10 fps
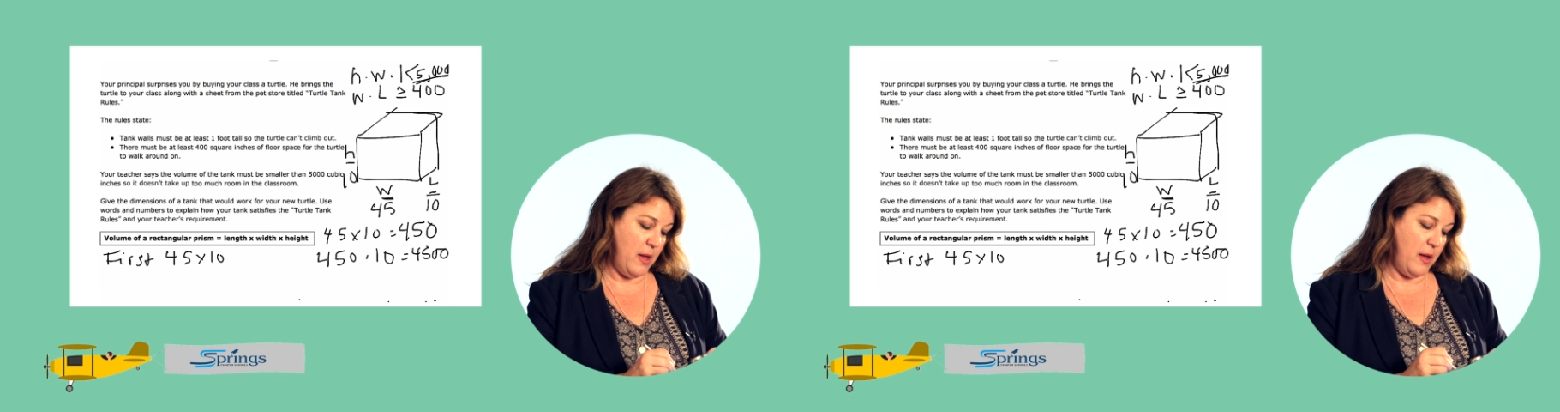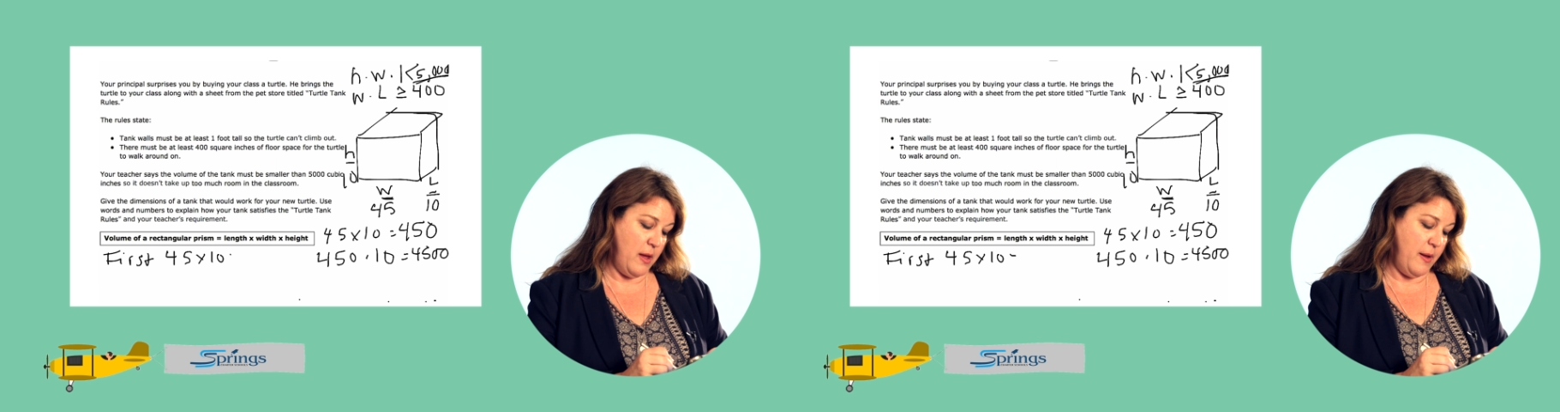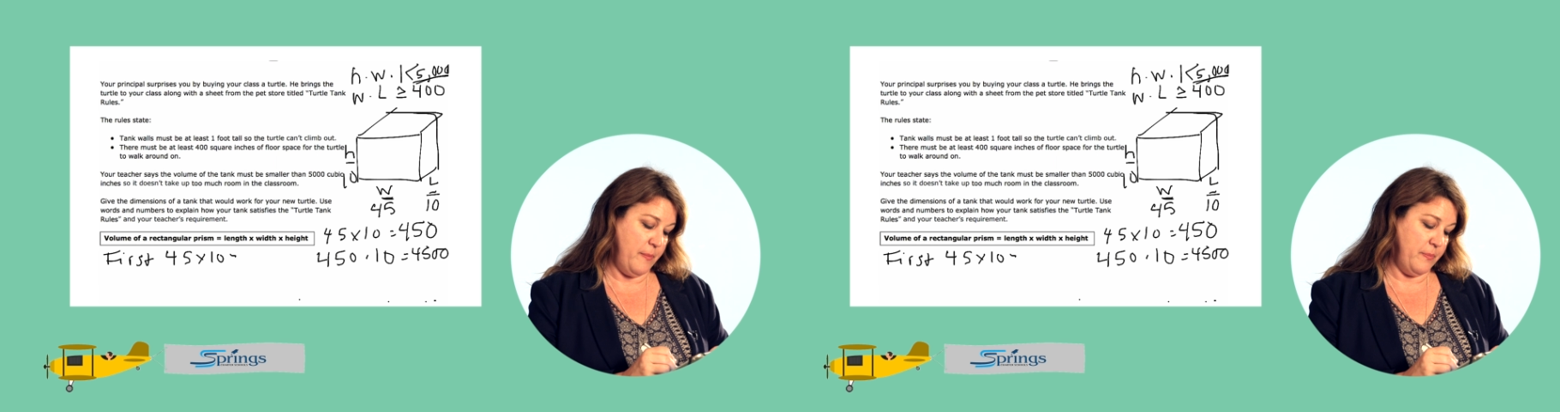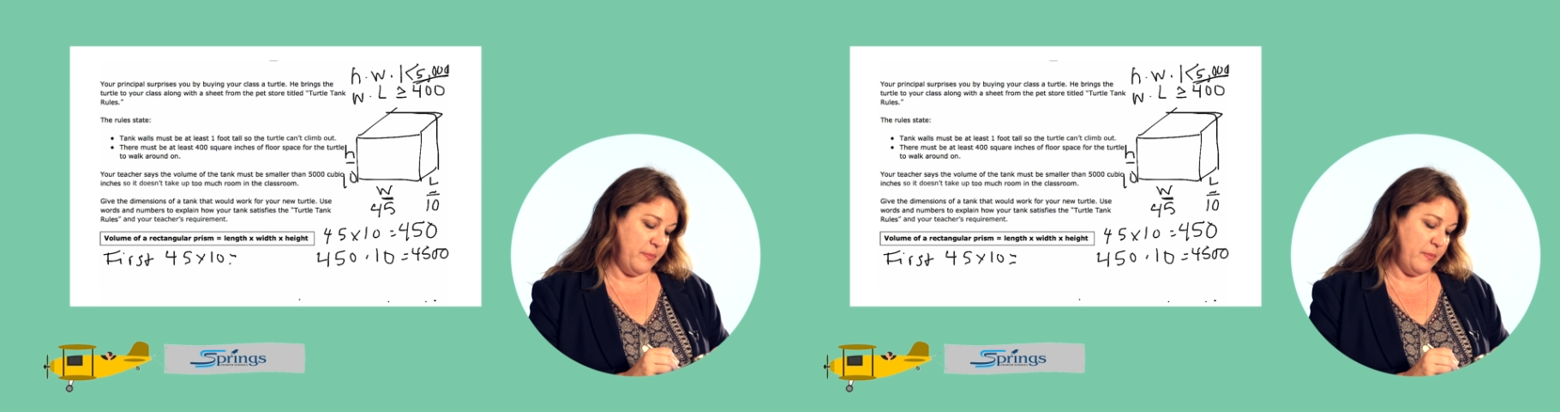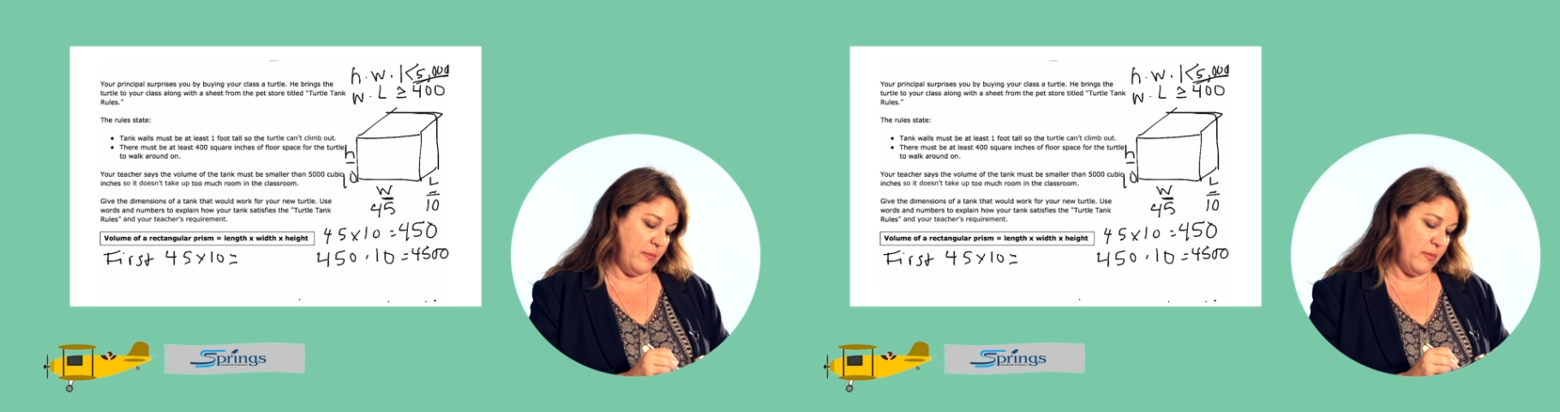
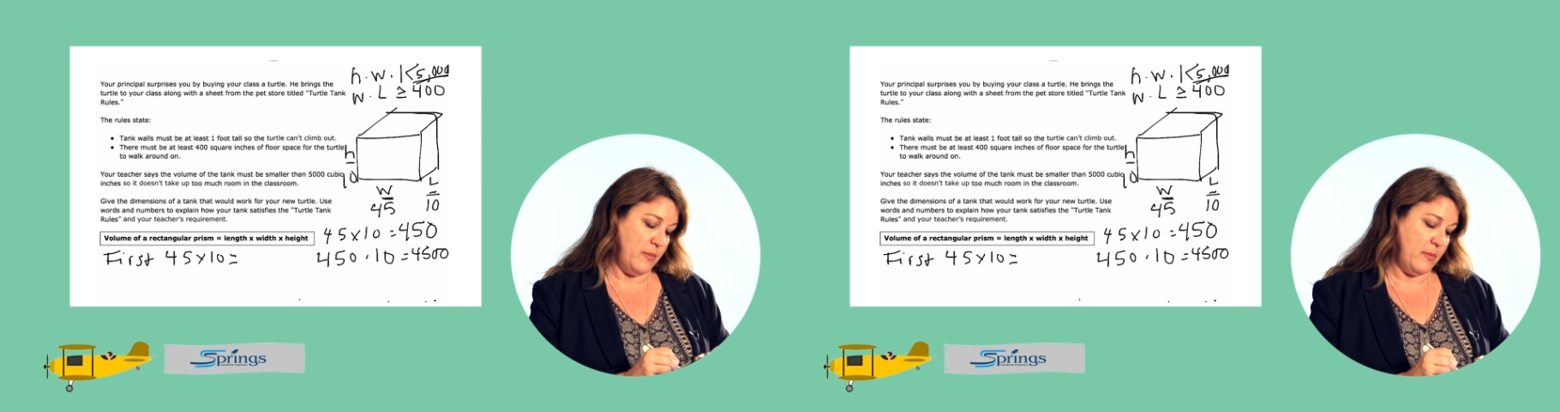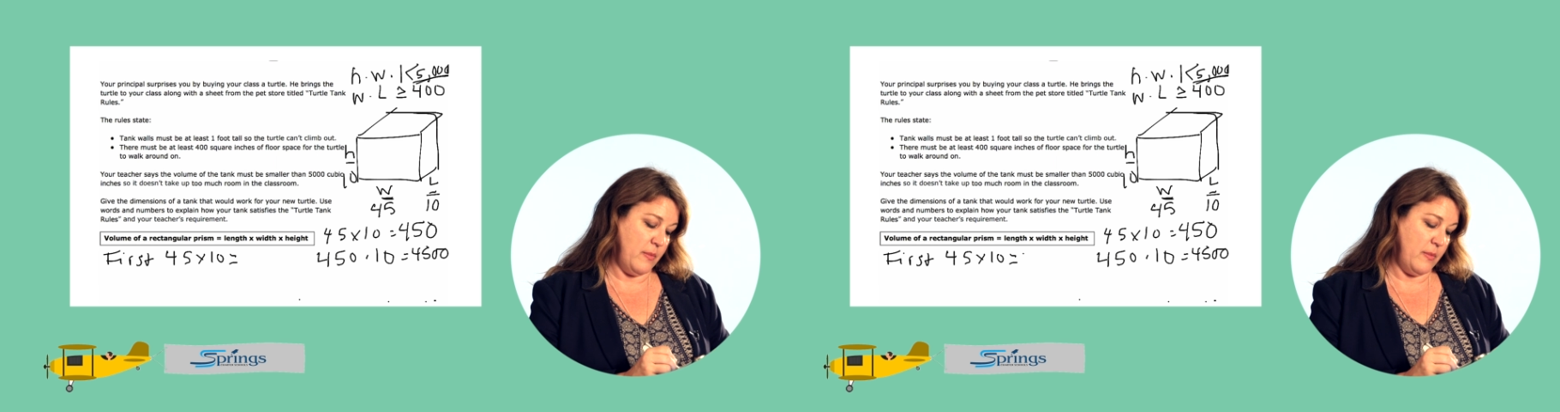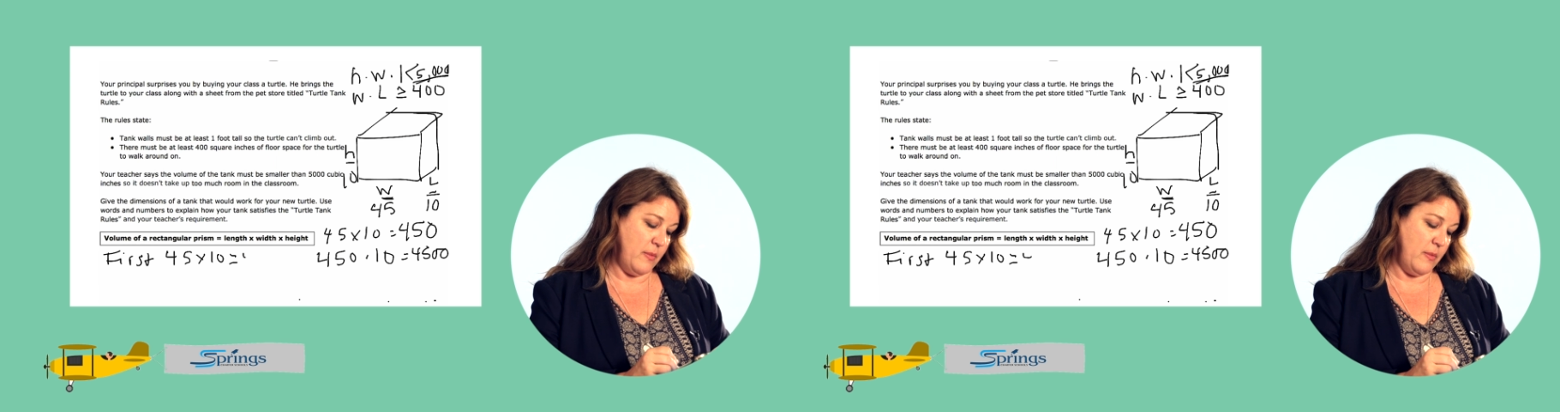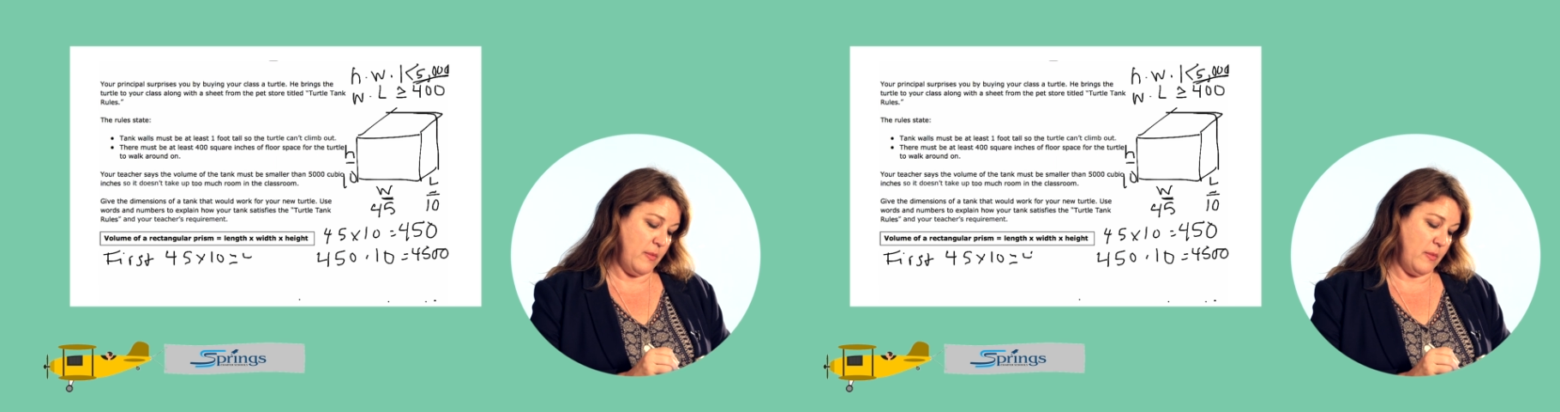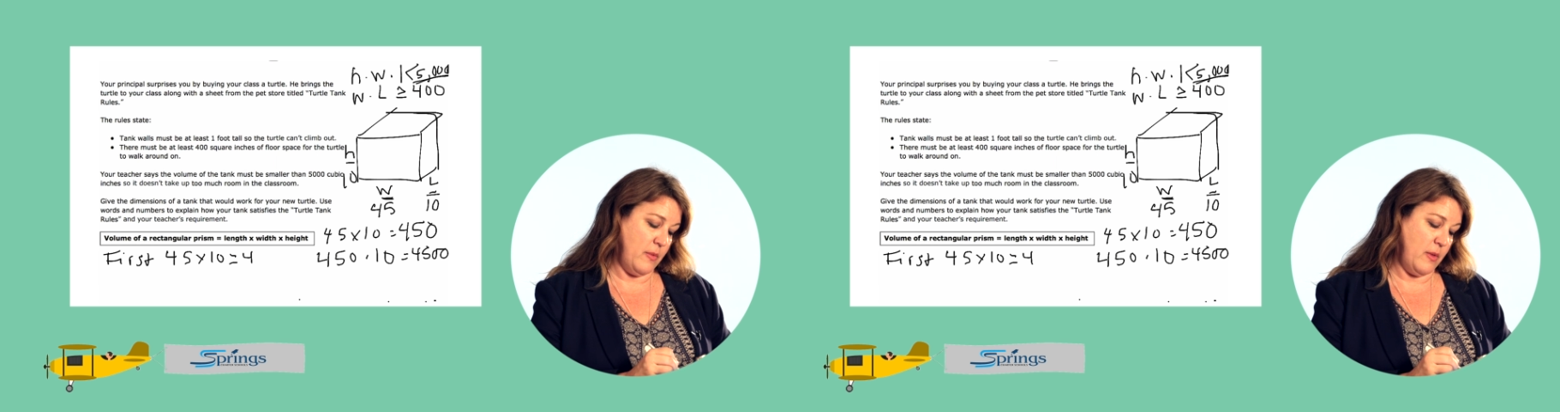
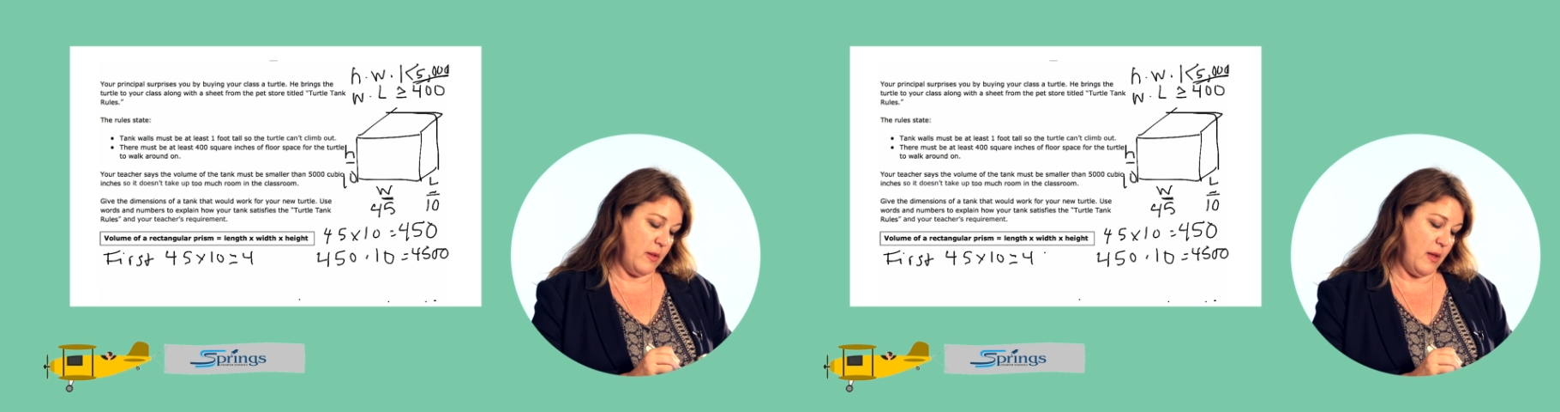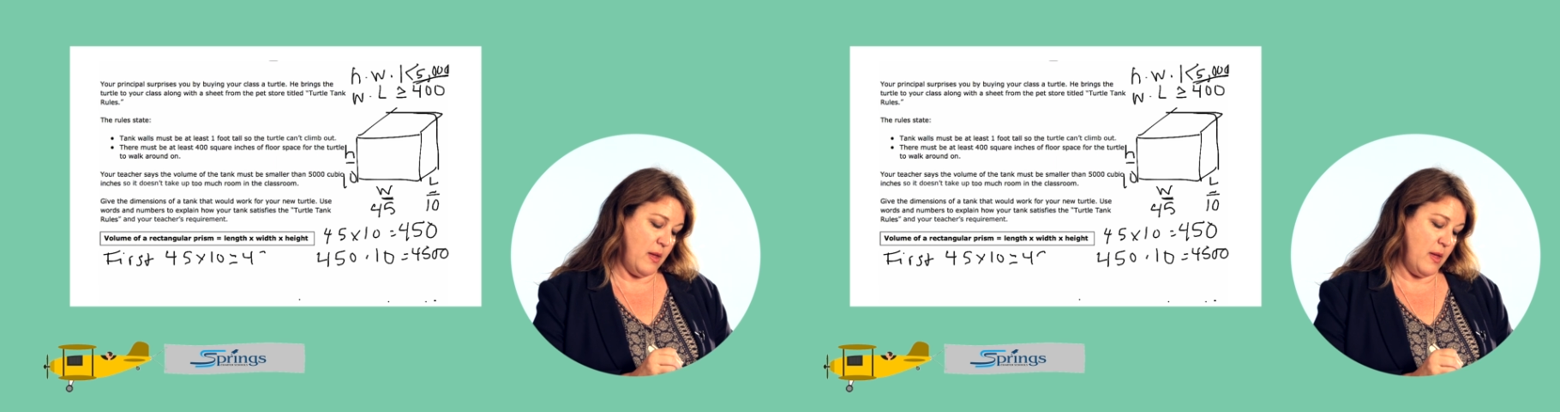(no one is talking)